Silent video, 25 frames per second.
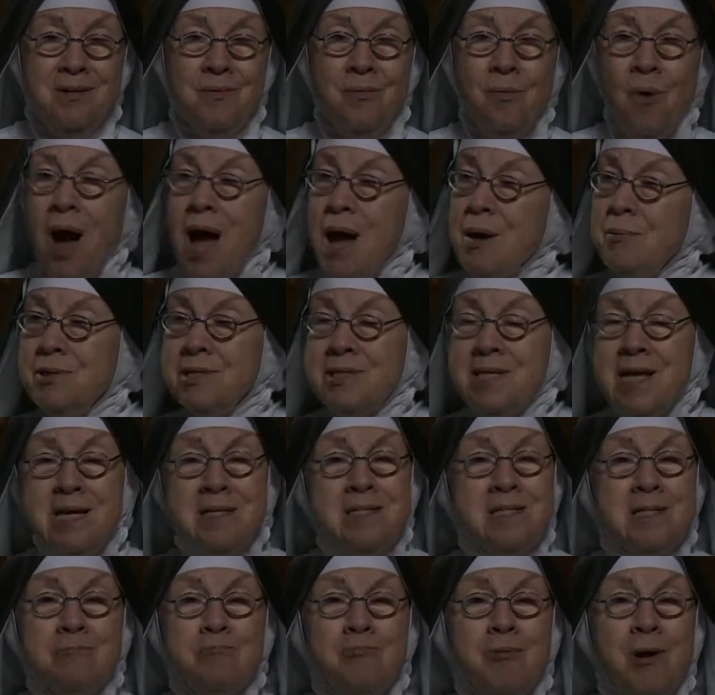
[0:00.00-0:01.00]
Why would they
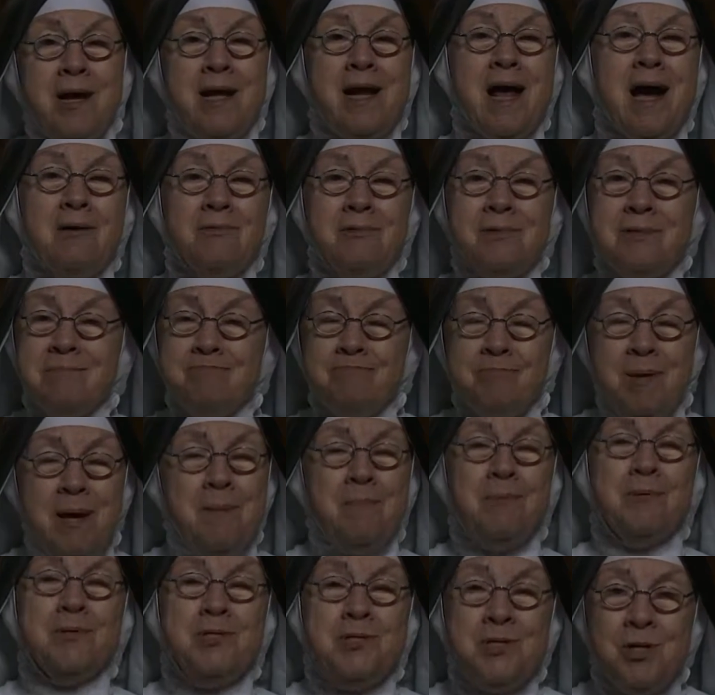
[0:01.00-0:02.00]
spread out
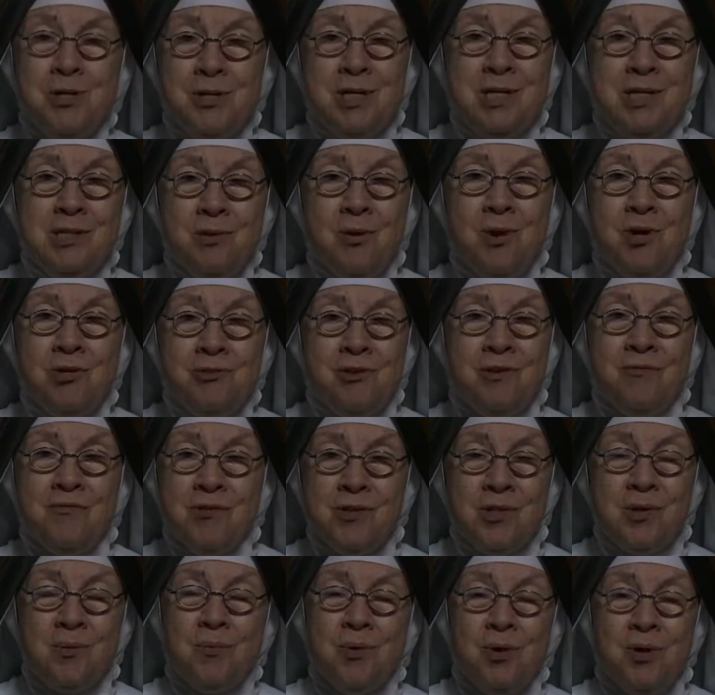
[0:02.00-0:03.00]
people's dirty laundry
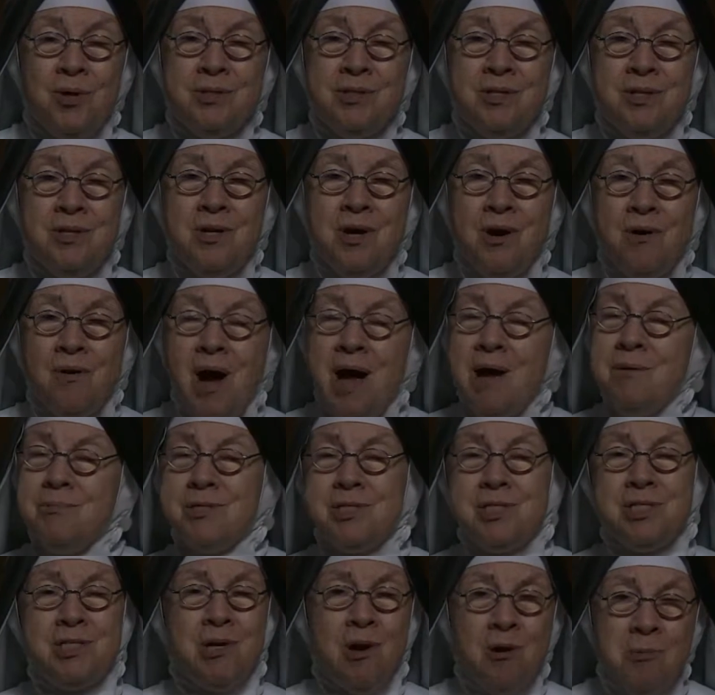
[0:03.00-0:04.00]
for the world to know? I
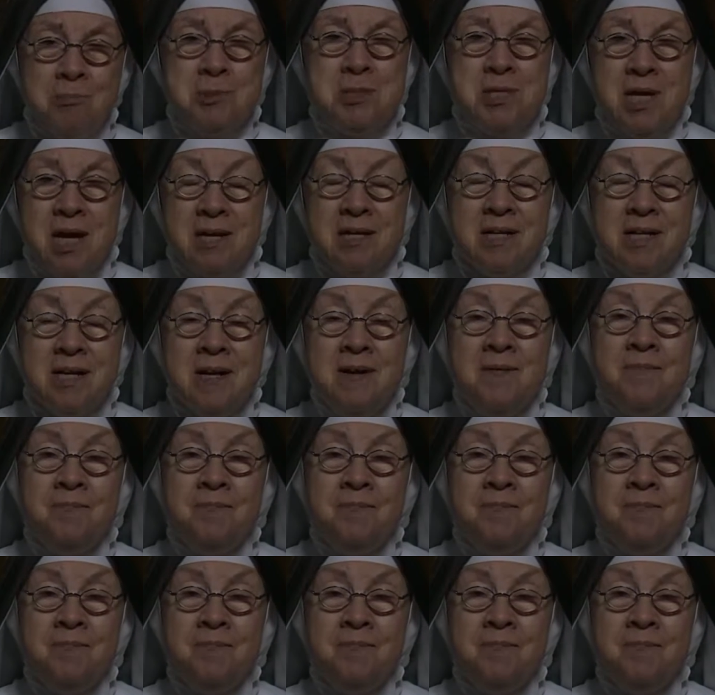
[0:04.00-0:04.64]
was so upset.